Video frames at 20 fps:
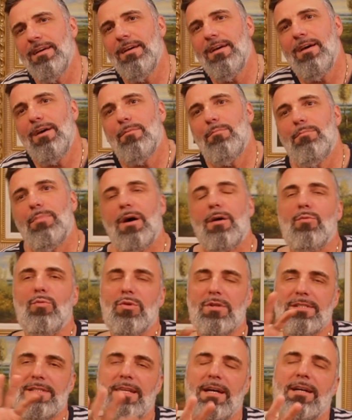but it
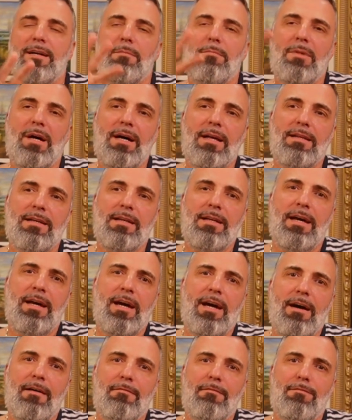was like a mile and a
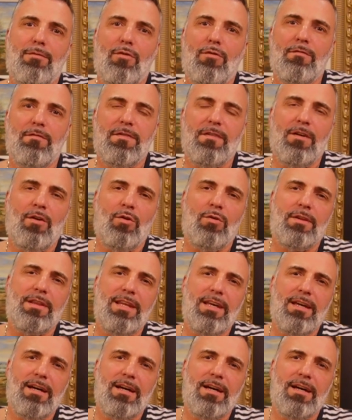half on the